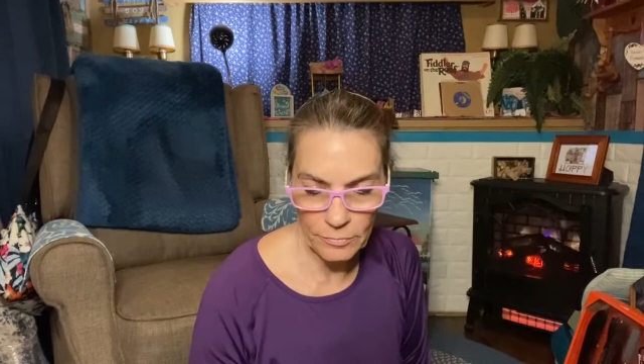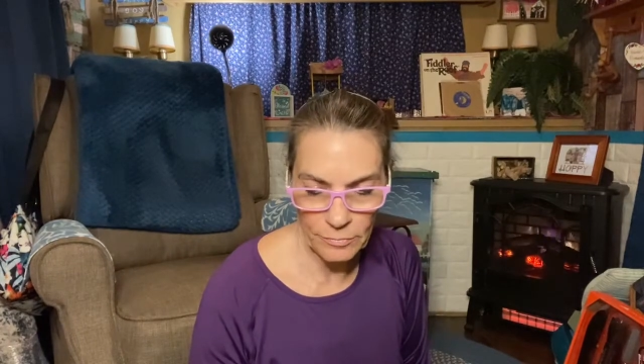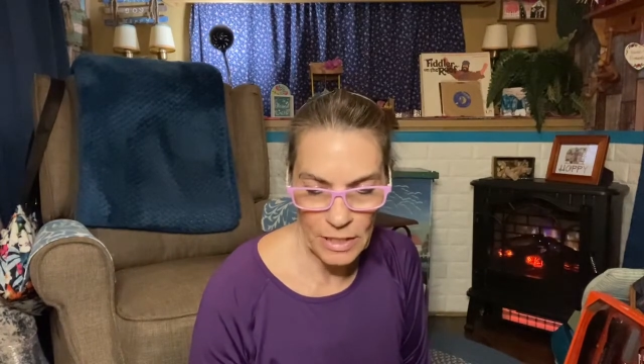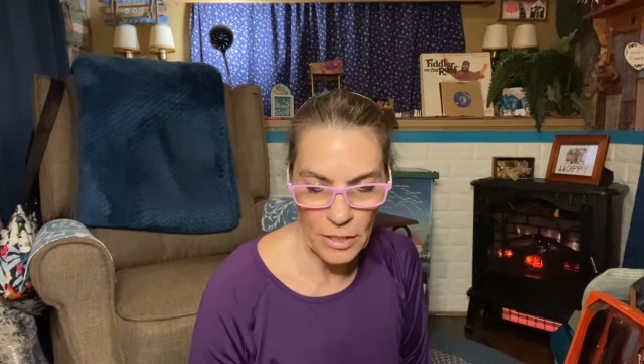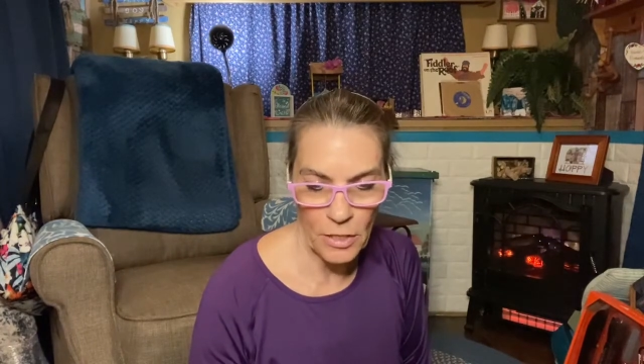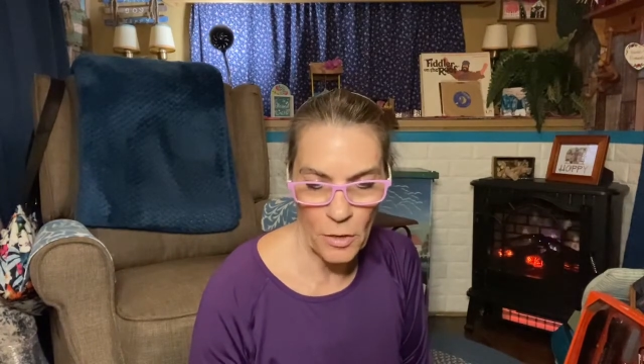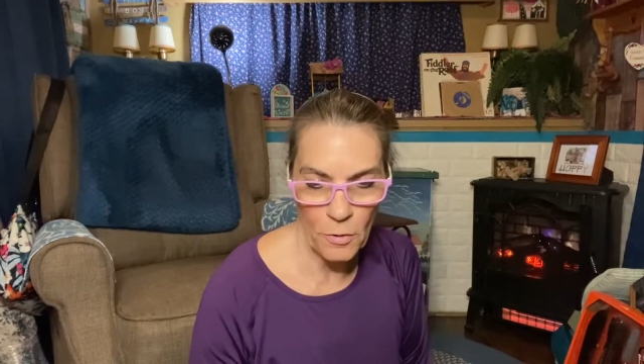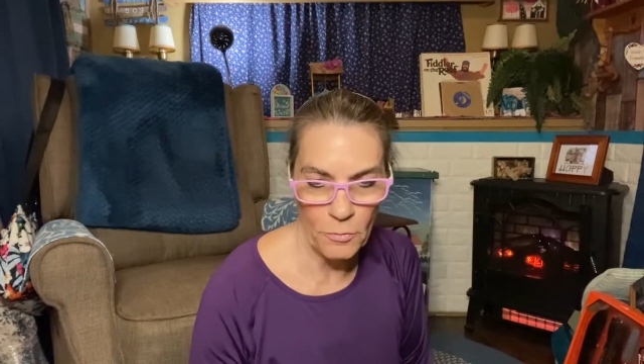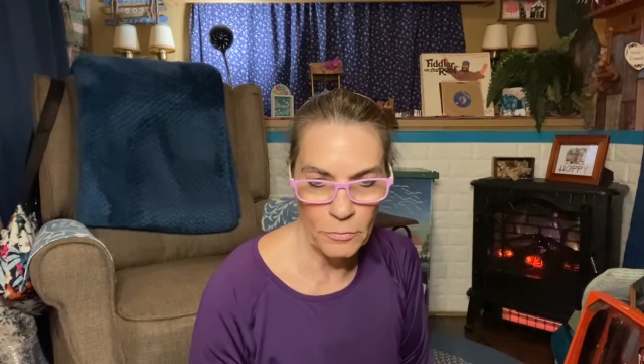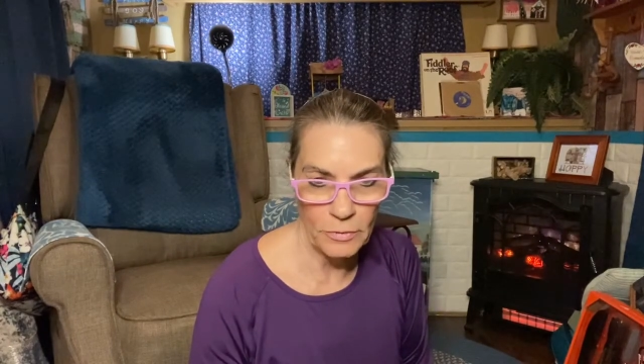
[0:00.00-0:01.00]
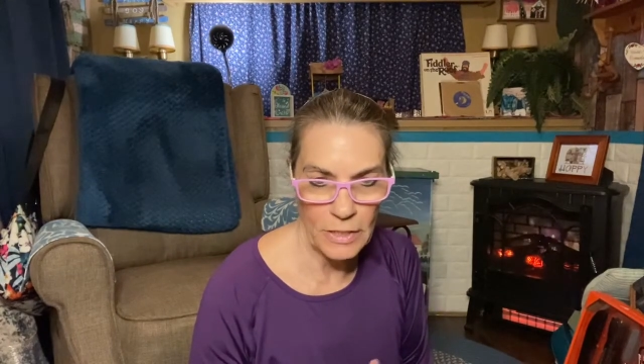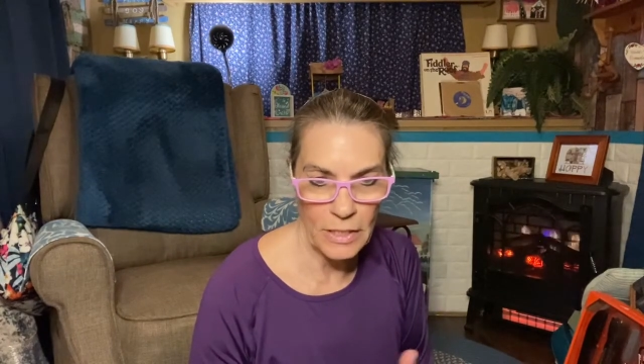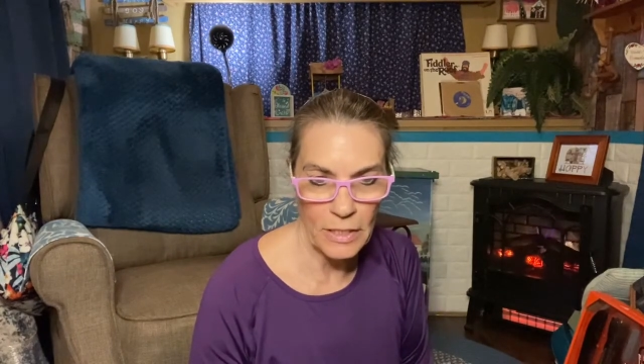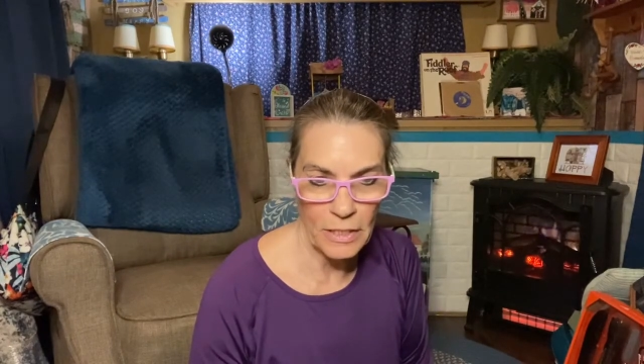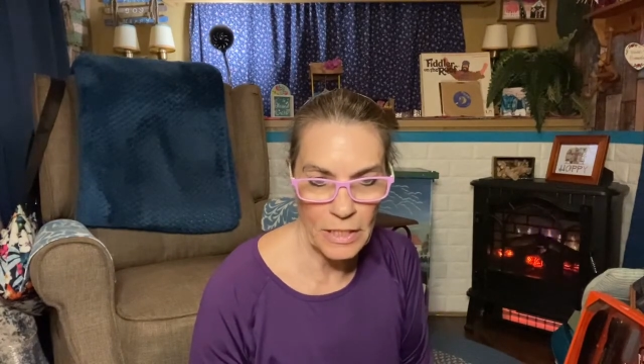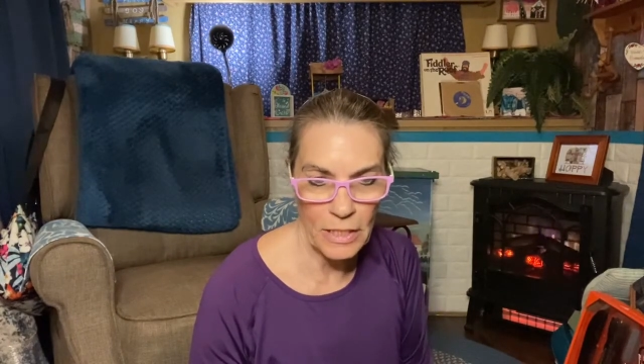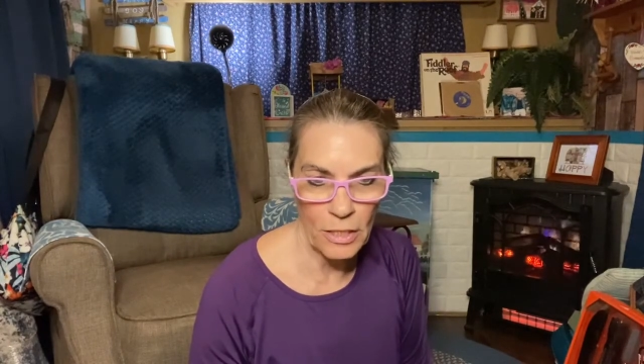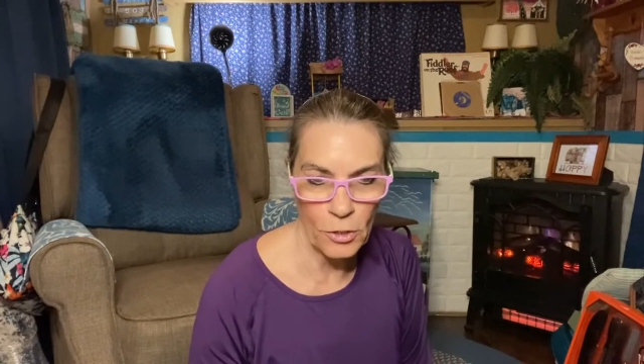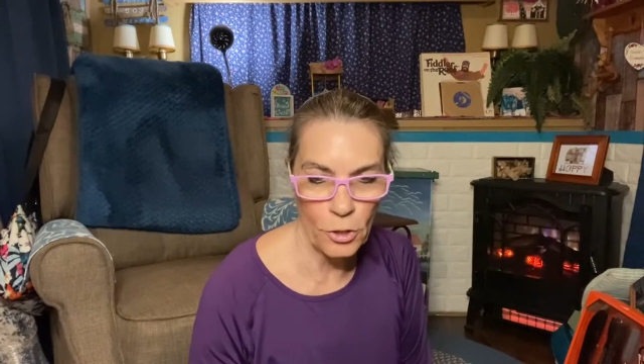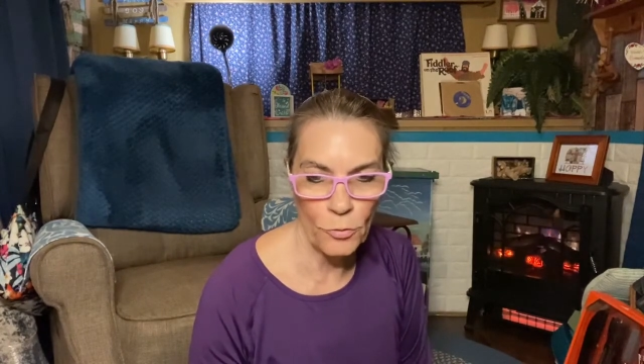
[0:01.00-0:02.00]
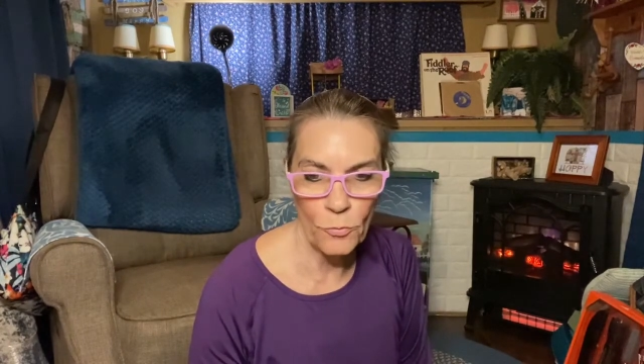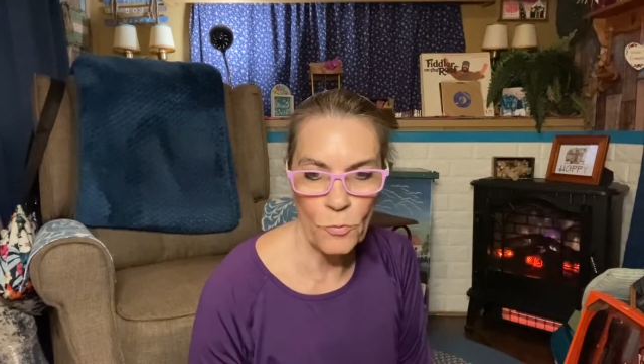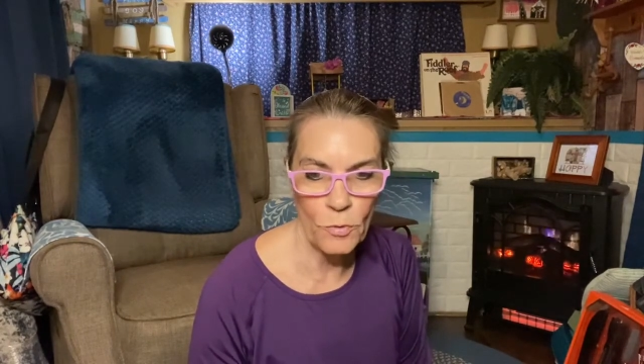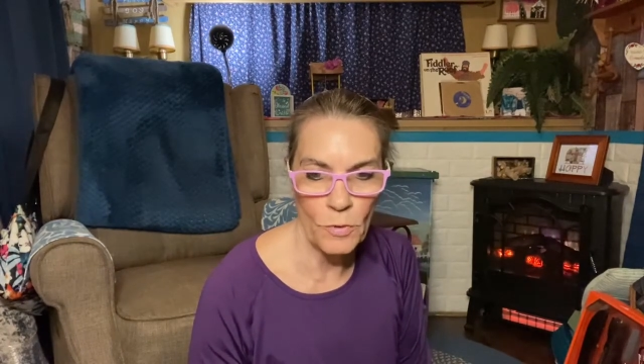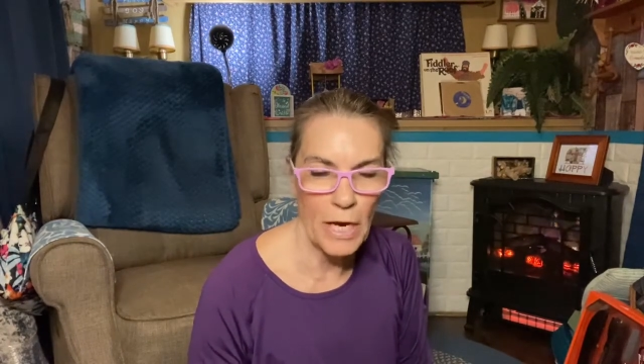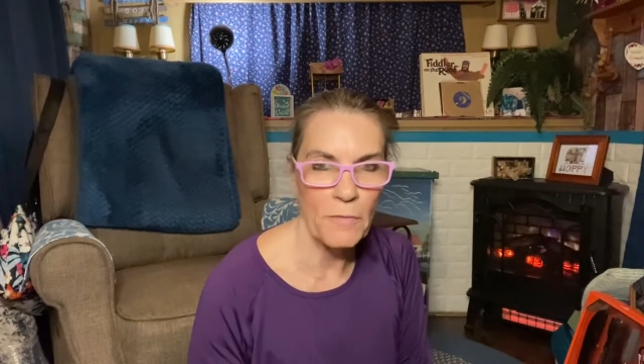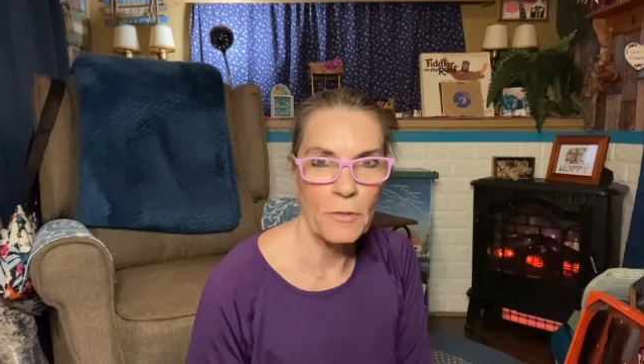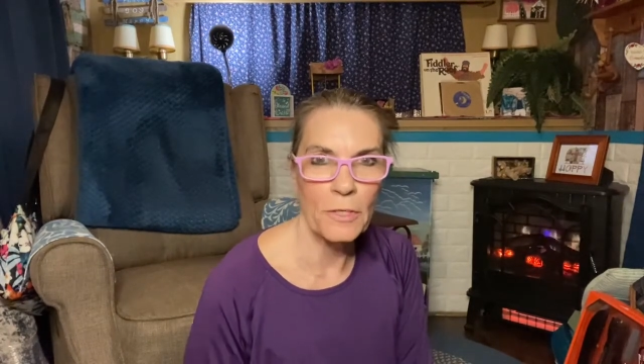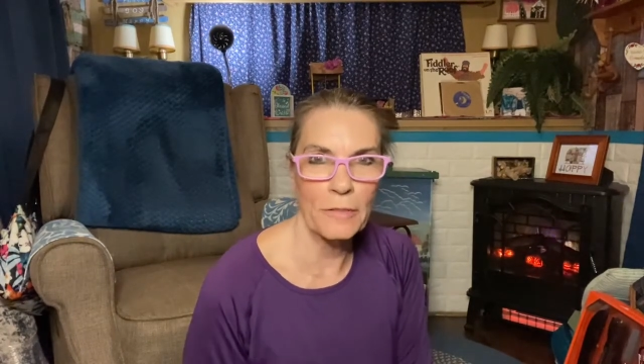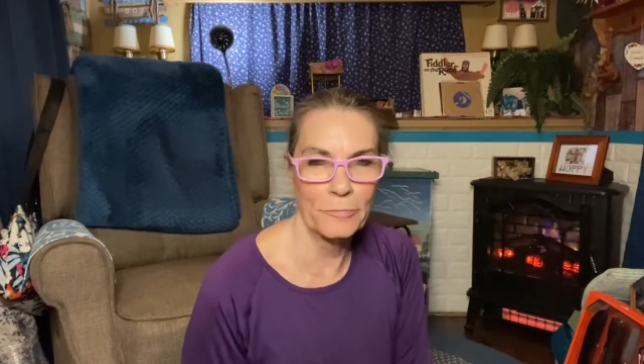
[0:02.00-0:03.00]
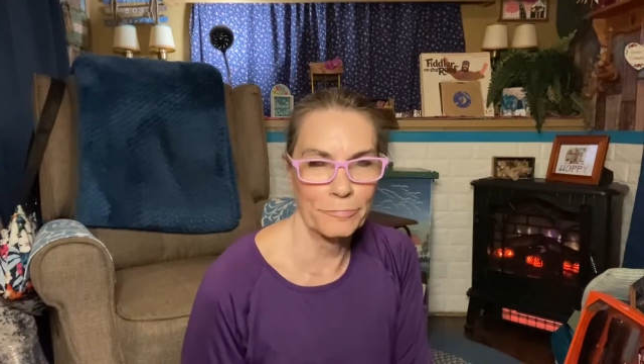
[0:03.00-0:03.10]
whatever.